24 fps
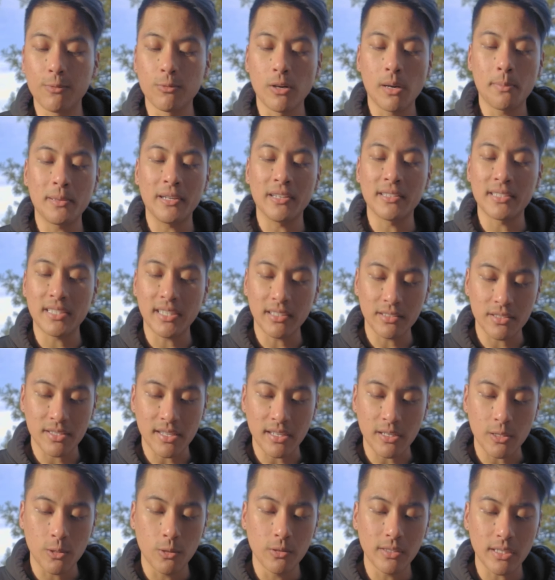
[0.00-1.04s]
Robbie Undyes,
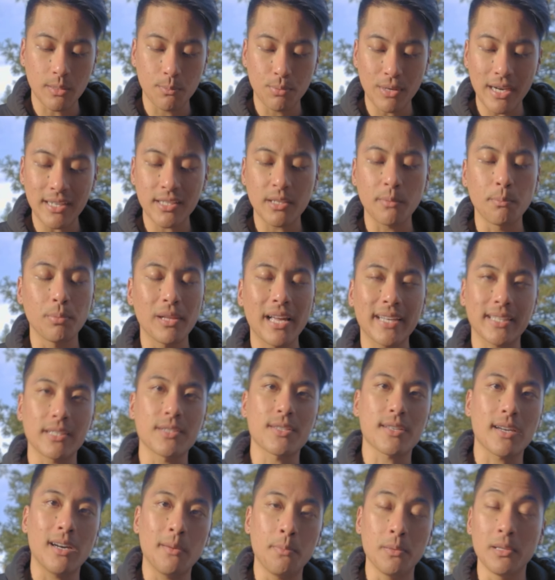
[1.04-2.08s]
Zane Kolnick, Brandon Black, and
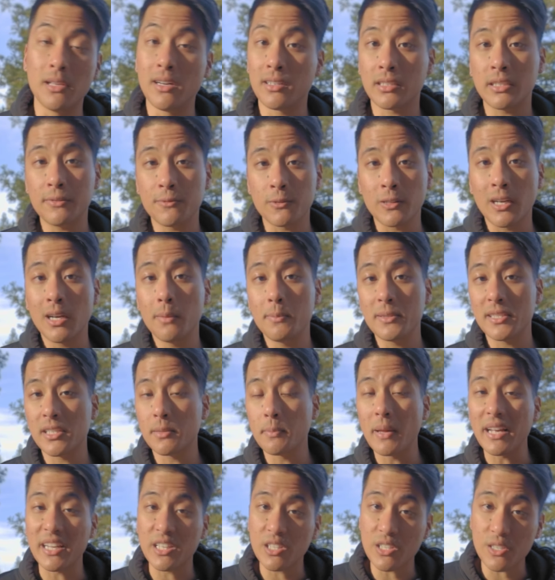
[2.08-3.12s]
Scott Palongi for helping to
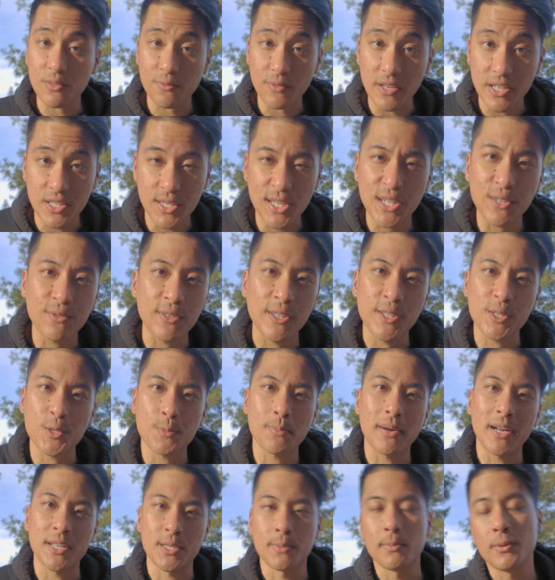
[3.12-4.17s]
make these fixed gear
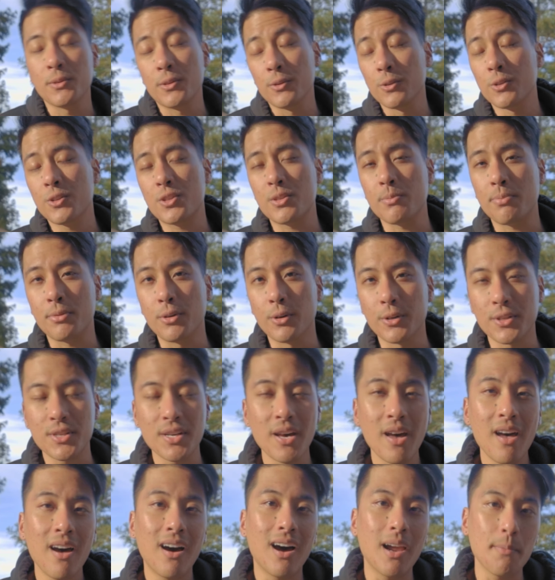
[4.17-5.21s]
videos possible through the support
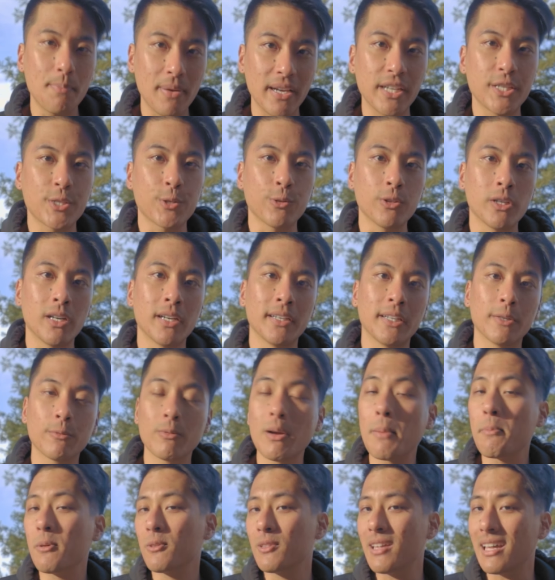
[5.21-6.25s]
on Patreon. And
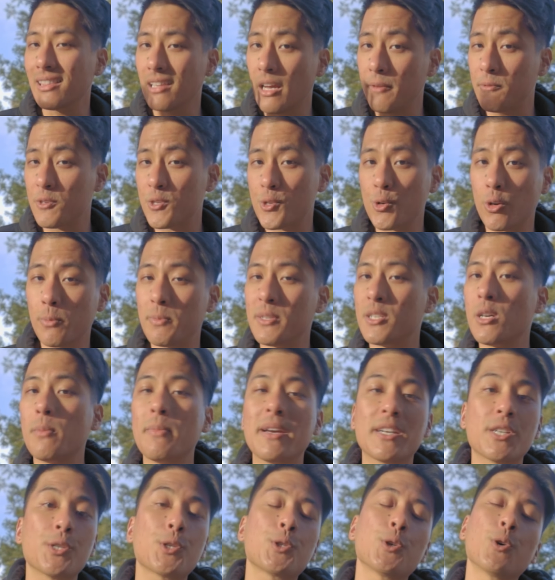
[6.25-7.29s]
remember that life is short, but don't
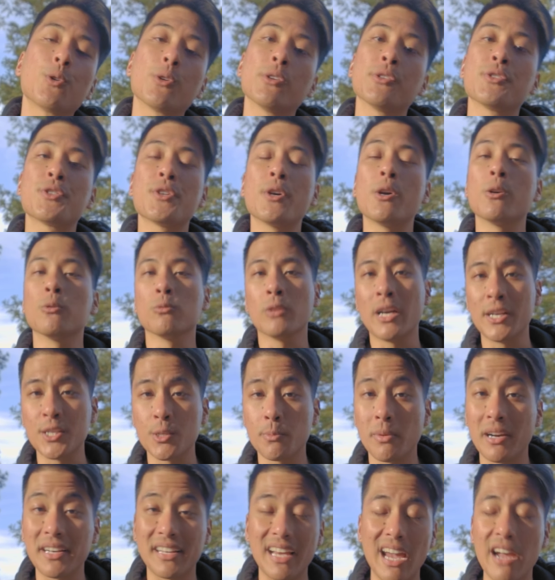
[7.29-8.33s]
make it shorter, so ride
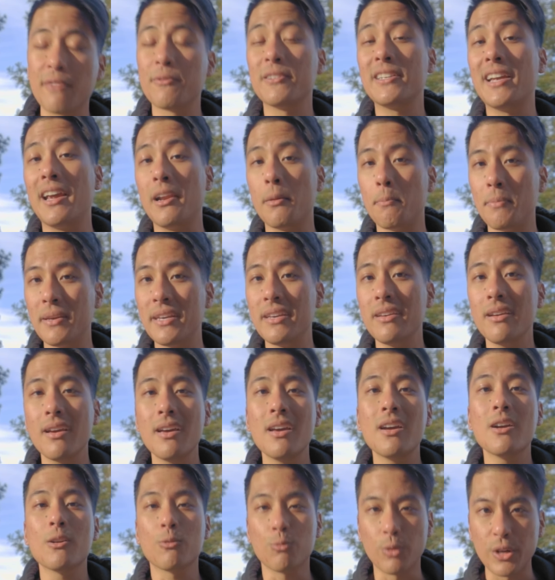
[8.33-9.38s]
your bike every day to be
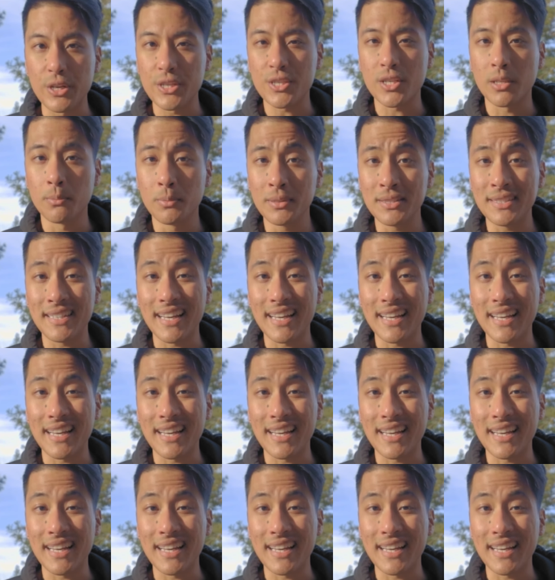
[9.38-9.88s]
reasonably